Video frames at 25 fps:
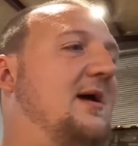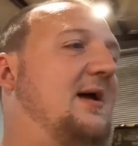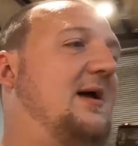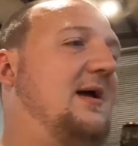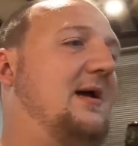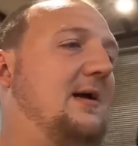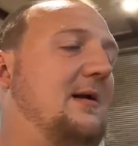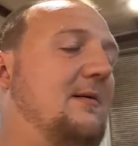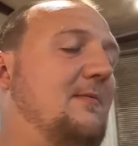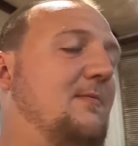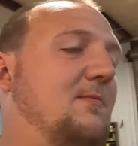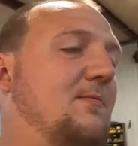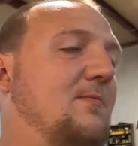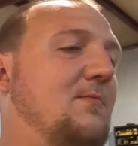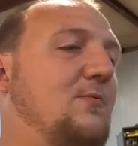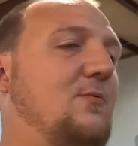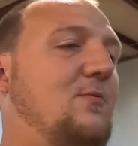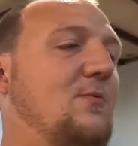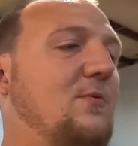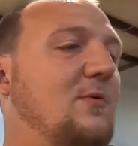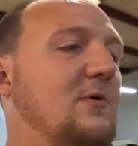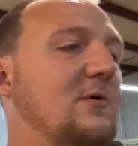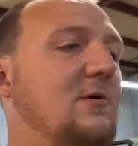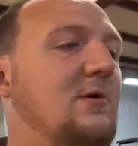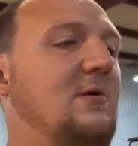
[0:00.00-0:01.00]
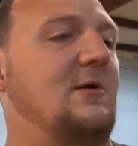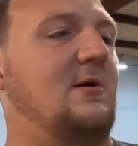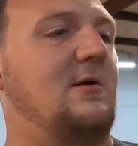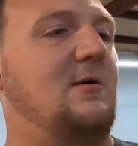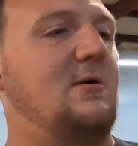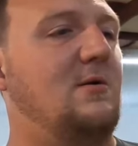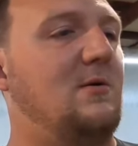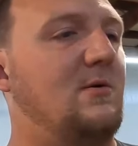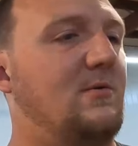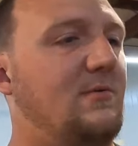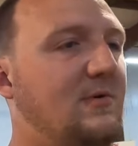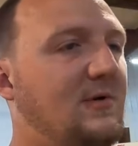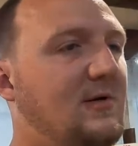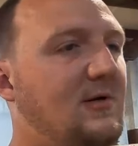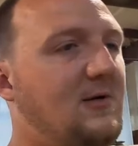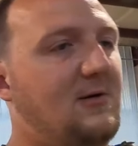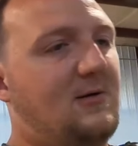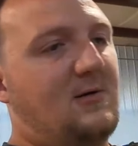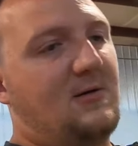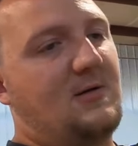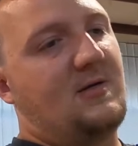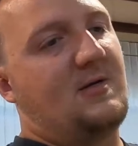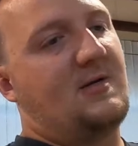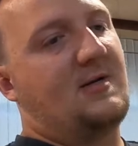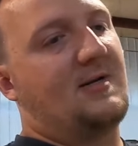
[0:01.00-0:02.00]
and we're gonna go over
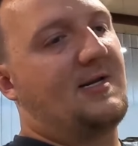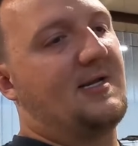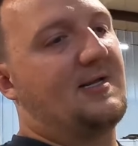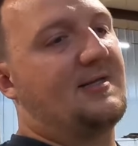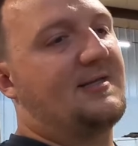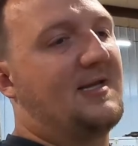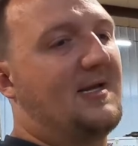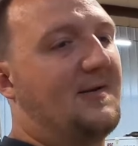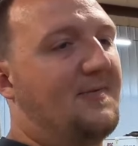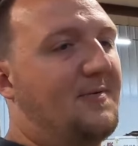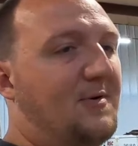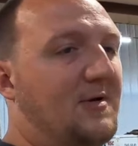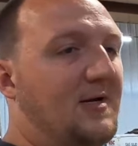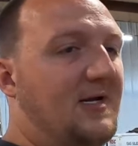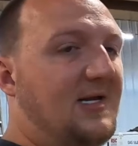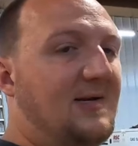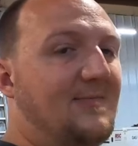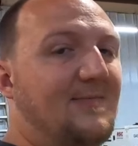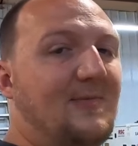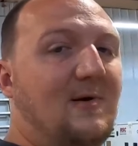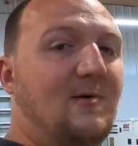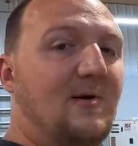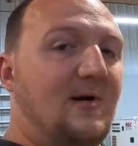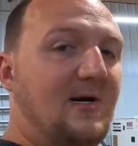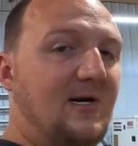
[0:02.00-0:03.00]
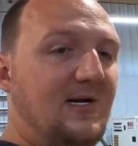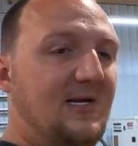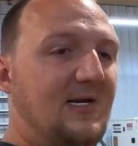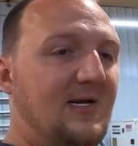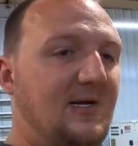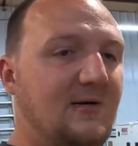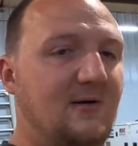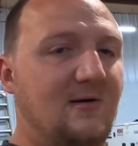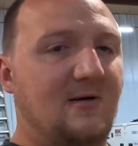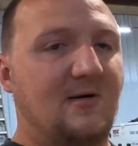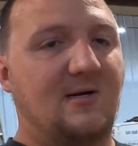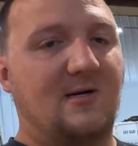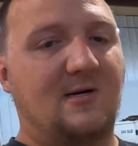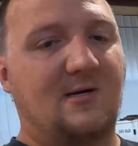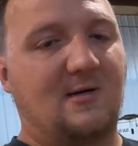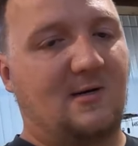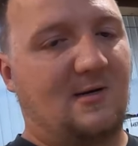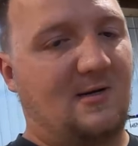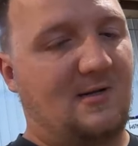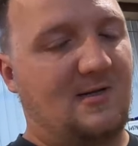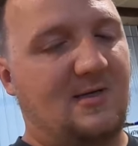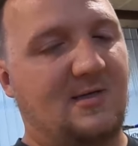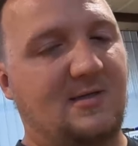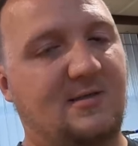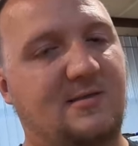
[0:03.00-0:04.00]
there, get that put in, get my radiator in,
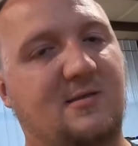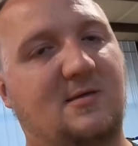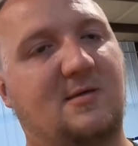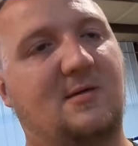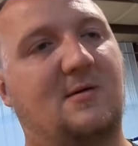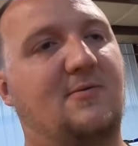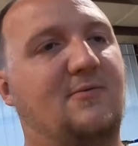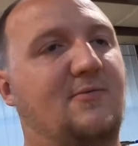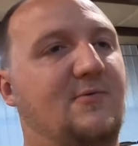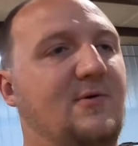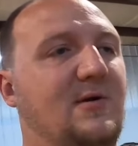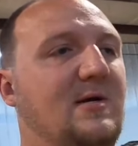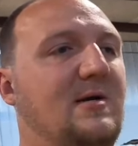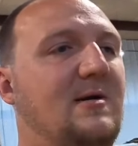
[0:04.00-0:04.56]
all that stuff